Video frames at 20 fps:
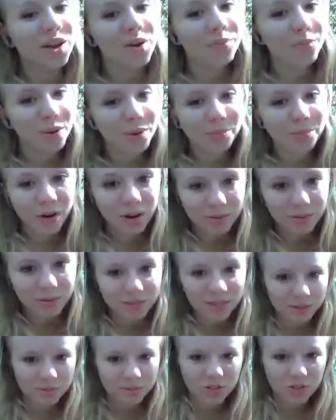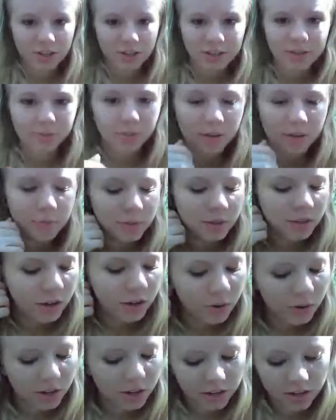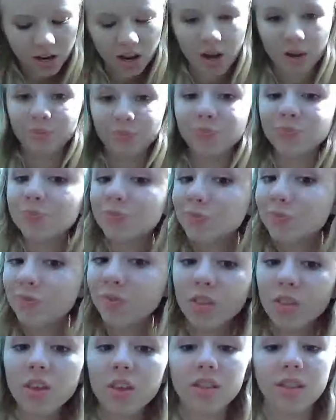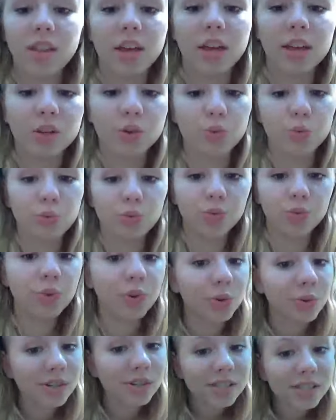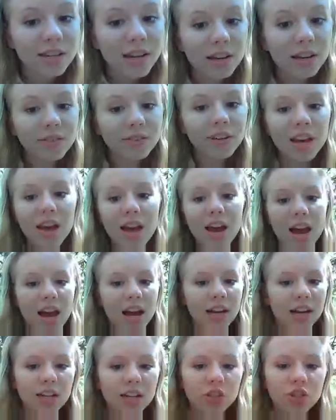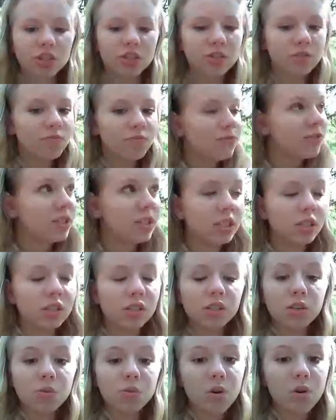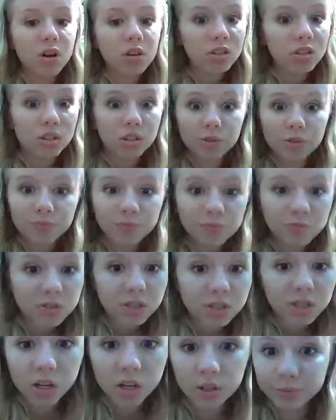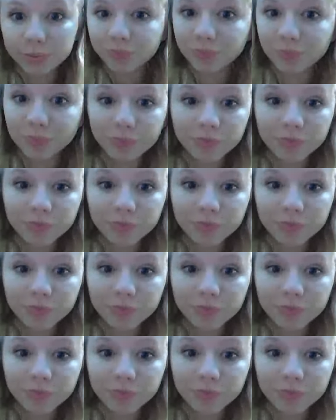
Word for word: mom keeps trying to make me go and like review and stuff, and I just physically don't want to. So,